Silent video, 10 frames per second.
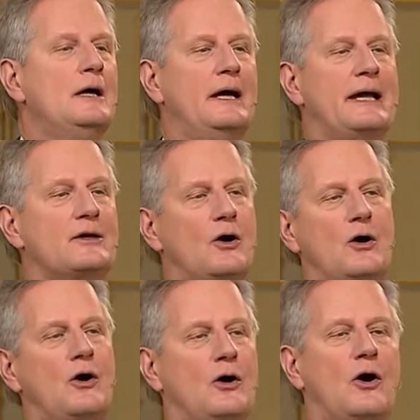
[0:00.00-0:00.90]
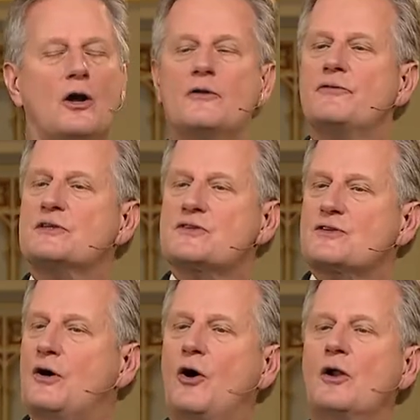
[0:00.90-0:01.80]
and all of its,
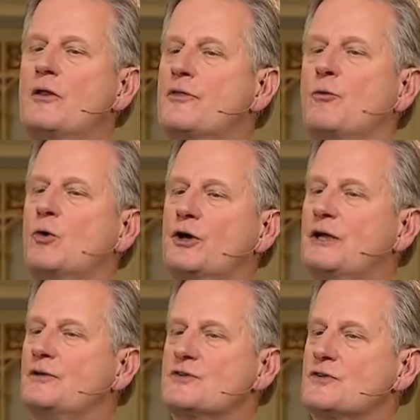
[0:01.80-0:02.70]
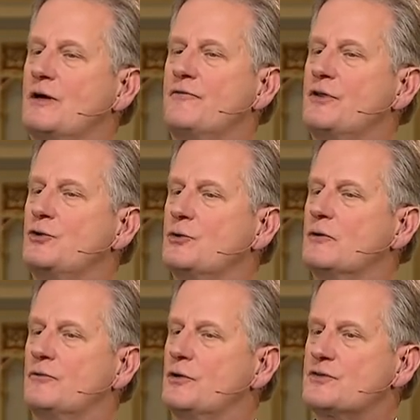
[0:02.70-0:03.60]
all of the workings of the
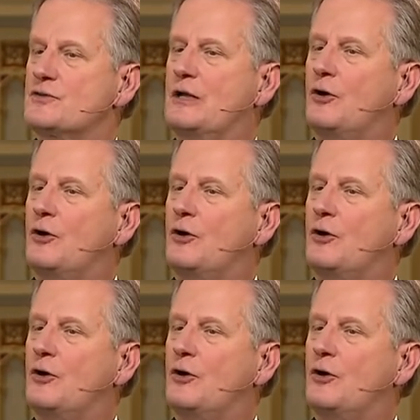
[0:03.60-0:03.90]
universe and